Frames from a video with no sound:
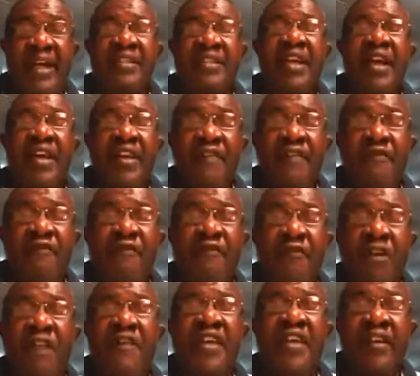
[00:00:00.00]
in
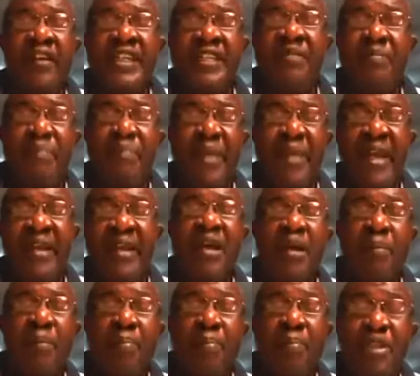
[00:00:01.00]
raising them on their
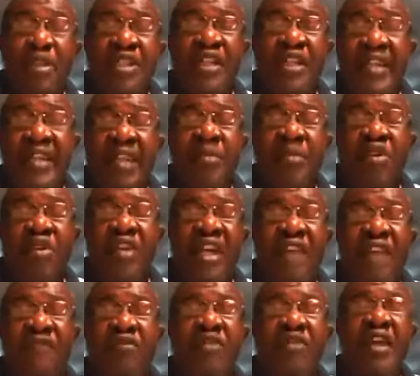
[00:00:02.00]
foot, giving them all
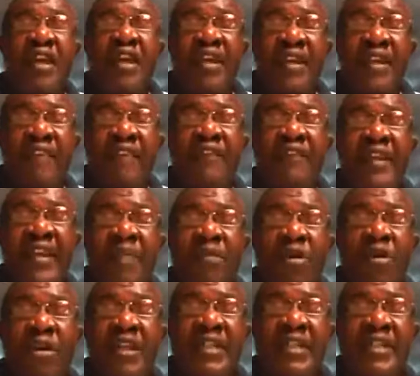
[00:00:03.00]
it takes to go
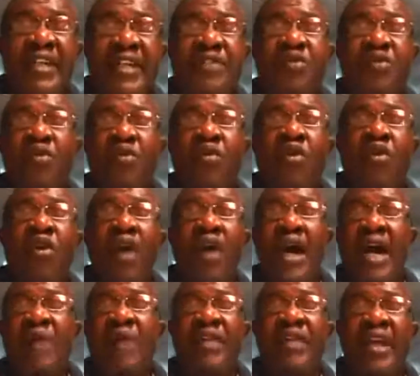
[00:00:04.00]
out there and
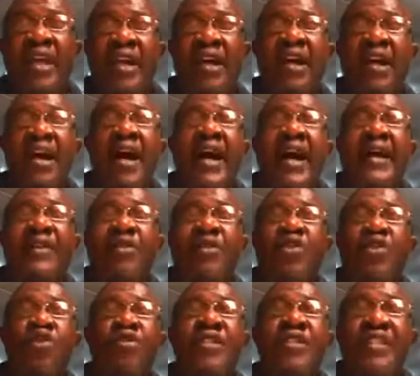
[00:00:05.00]
do the same thing you
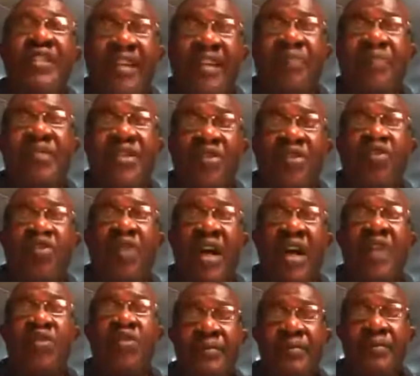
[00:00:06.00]
are doing.
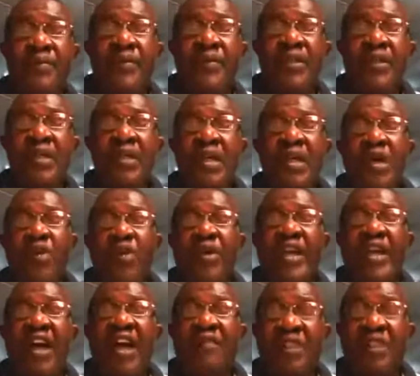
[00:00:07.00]
We
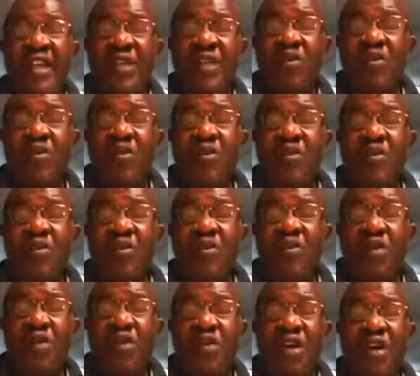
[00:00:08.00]
have to
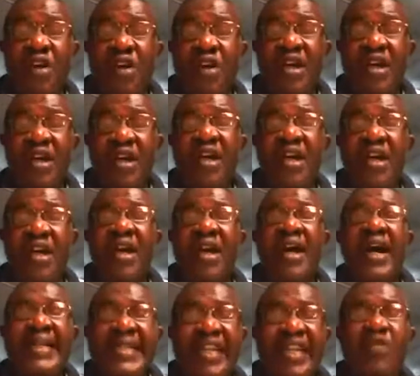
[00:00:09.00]
network
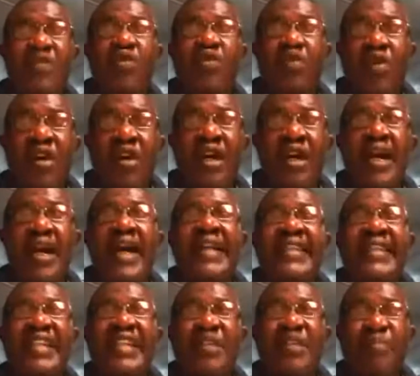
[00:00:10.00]
and
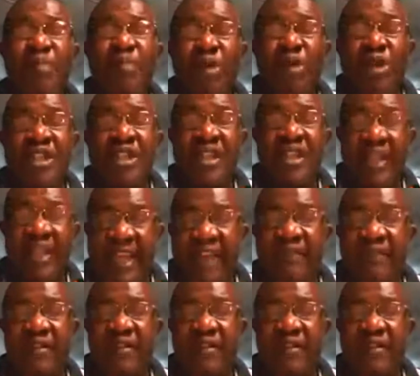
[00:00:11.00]
multi-level.